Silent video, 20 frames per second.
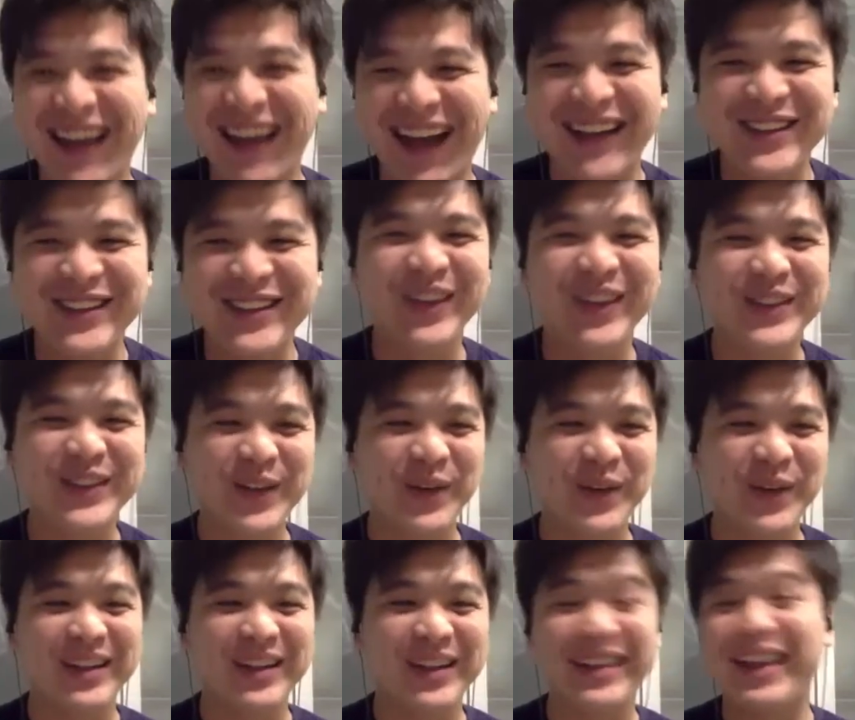so
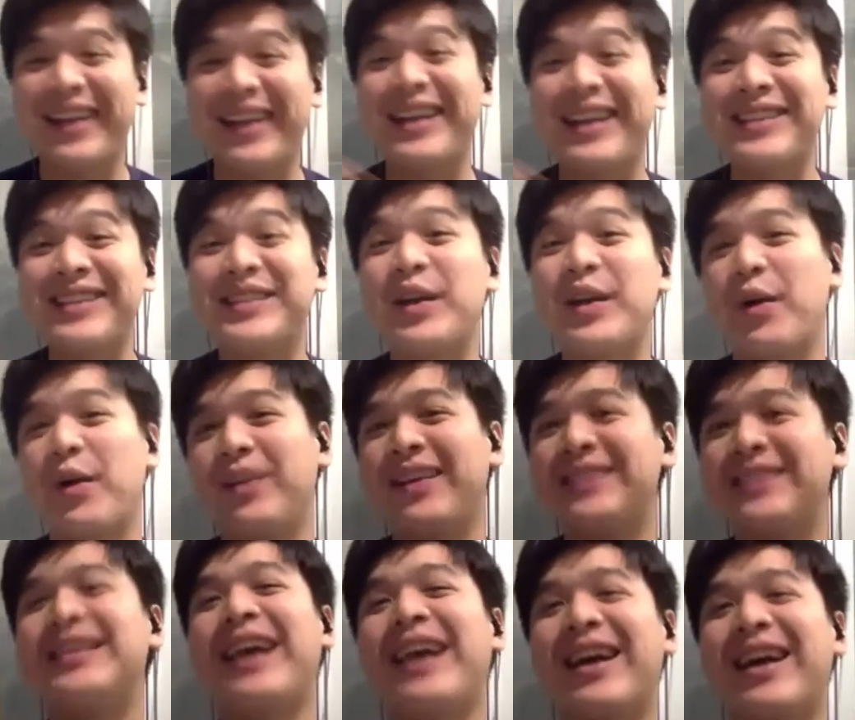
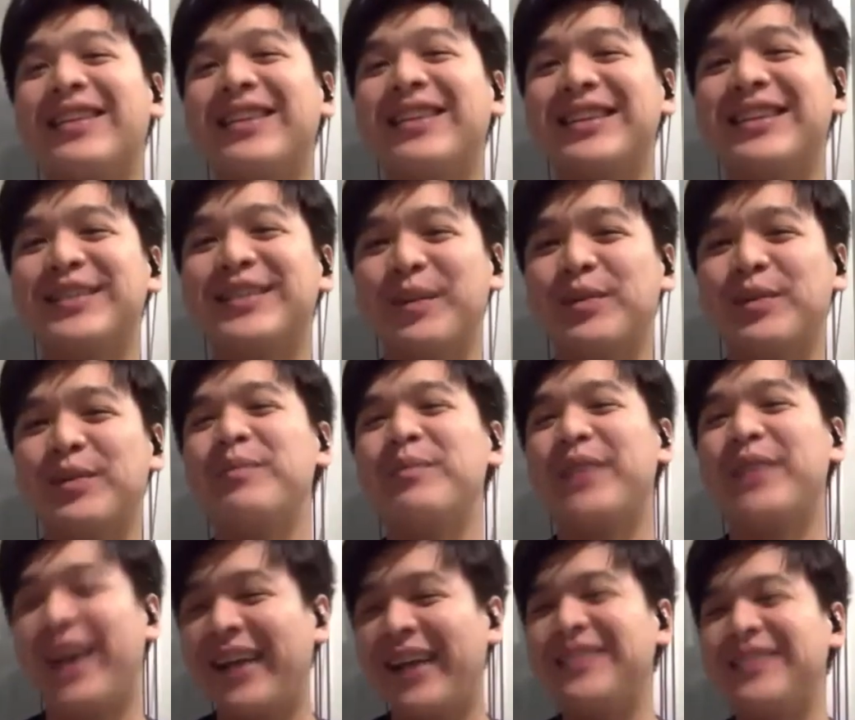that's the other assumption
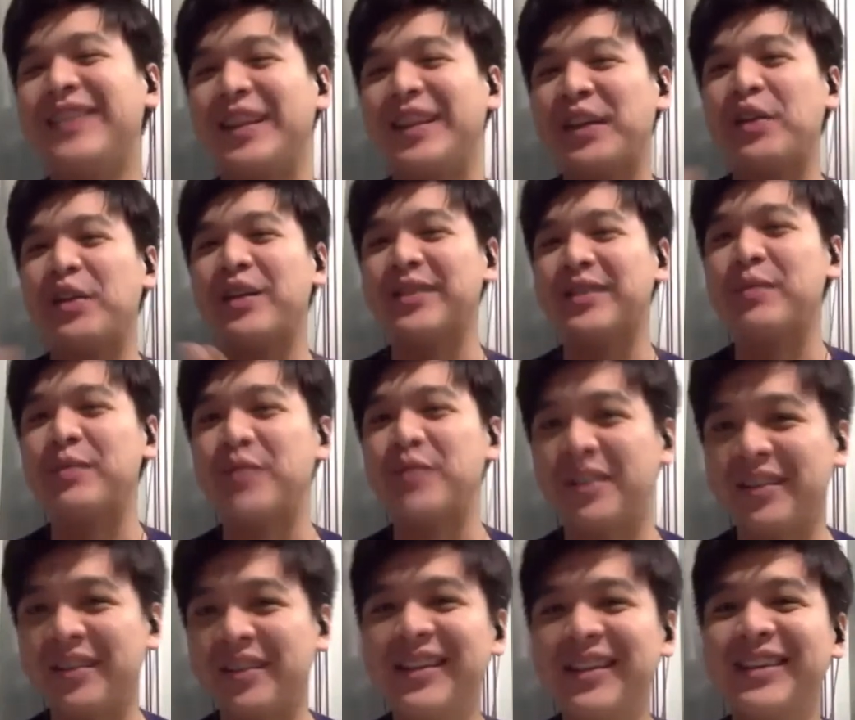behind stating your assumption.
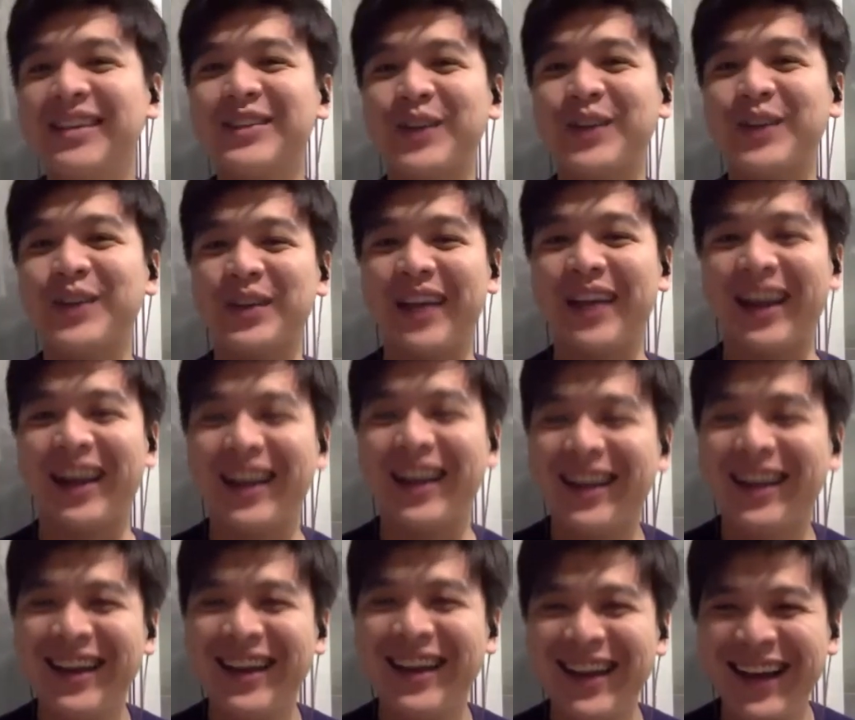So that
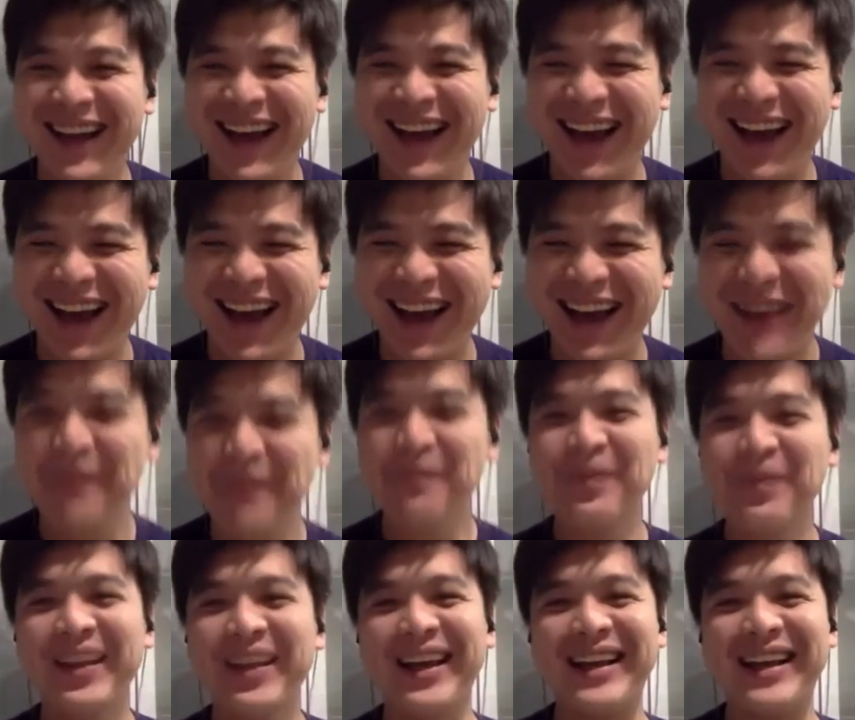
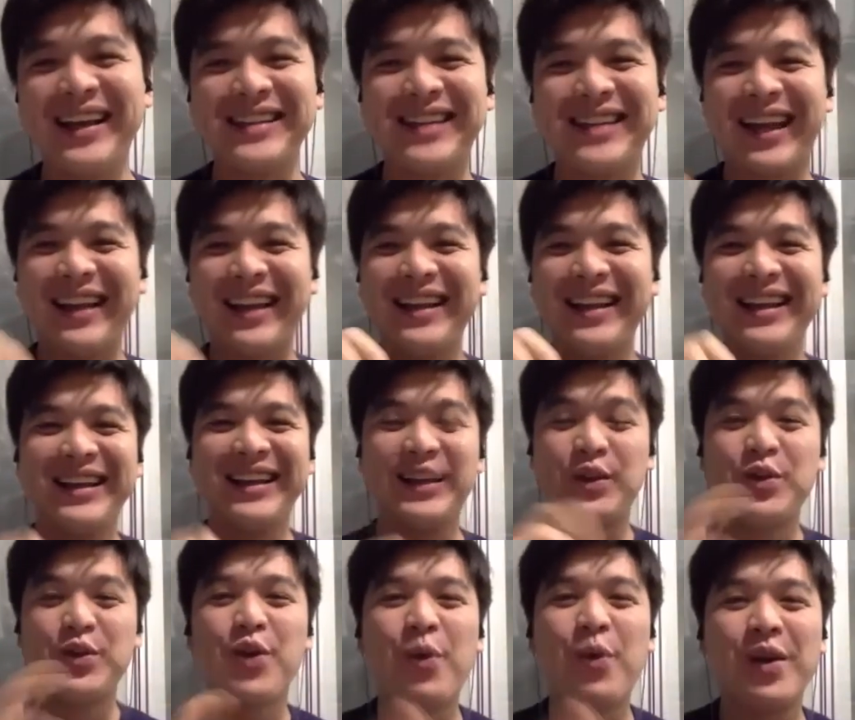is that
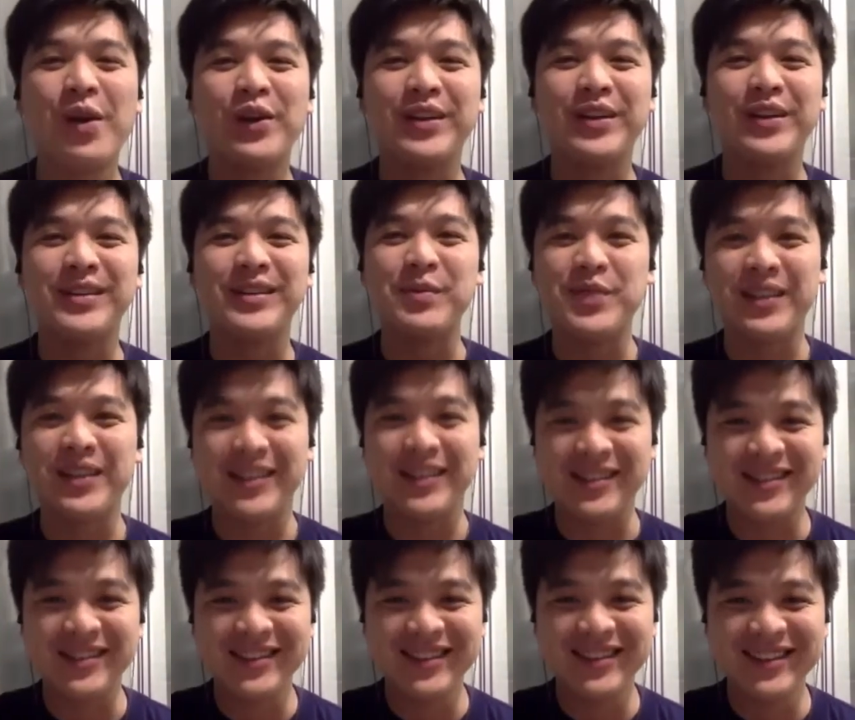you know what your assumption
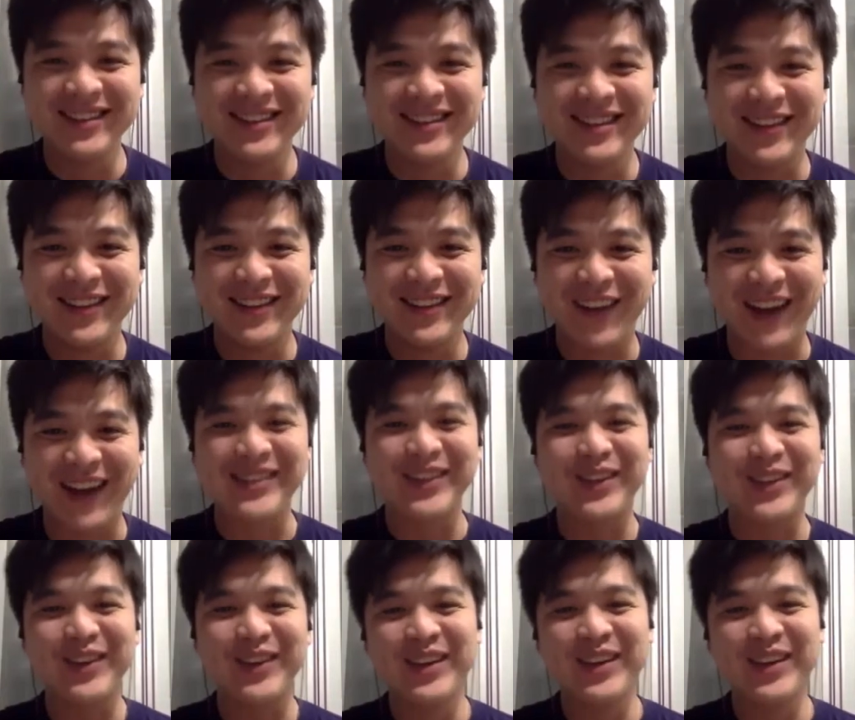is, right? So